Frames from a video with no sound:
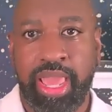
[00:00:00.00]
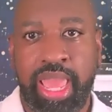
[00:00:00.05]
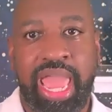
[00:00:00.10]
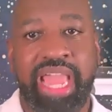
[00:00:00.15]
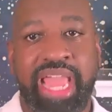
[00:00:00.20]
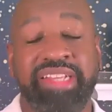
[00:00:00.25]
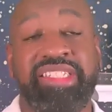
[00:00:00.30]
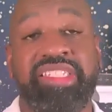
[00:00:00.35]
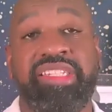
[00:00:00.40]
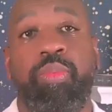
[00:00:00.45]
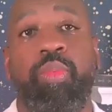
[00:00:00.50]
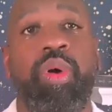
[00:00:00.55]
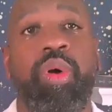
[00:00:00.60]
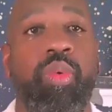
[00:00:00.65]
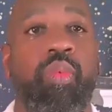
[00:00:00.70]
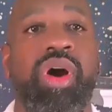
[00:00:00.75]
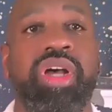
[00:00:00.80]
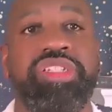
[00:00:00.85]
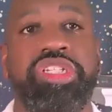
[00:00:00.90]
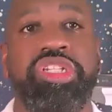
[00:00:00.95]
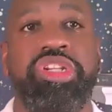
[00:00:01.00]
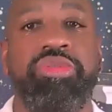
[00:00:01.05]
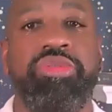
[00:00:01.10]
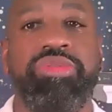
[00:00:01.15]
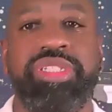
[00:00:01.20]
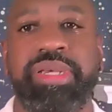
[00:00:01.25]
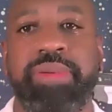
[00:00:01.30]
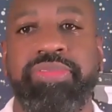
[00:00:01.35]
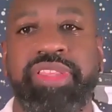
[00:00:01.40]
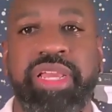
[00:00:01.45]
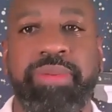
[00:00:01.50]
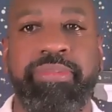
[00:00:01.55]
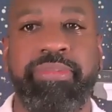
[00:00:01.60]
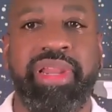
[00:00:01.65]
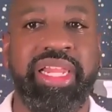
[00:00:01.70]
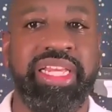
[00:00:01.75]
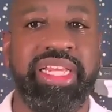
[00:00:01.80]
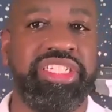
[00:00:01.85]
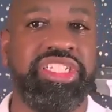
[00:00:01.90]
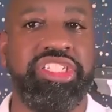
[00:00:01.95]
If someone wants to do something
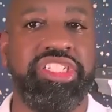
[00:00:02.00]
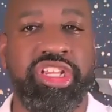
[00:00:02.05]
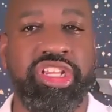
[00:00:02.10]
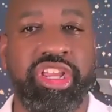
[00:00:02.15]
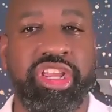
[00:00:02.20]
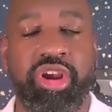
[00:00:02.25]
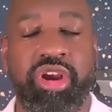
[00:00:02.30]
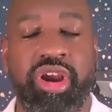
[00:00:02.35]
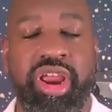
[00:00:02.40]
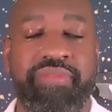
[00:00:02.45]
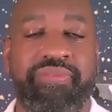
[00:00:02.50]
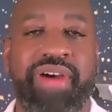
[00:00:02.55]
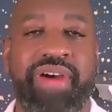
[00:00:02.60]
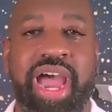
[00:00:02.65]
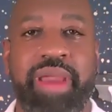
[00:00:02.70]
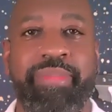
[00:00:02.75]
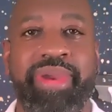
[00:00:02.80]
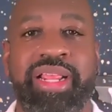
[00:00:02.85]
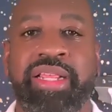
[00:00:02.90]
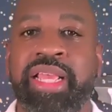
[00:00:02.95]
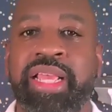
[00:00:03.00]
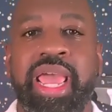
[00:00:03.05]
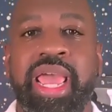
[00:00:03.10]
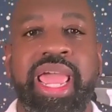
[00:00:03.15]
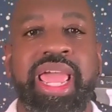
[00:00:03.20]
malicious to your environment,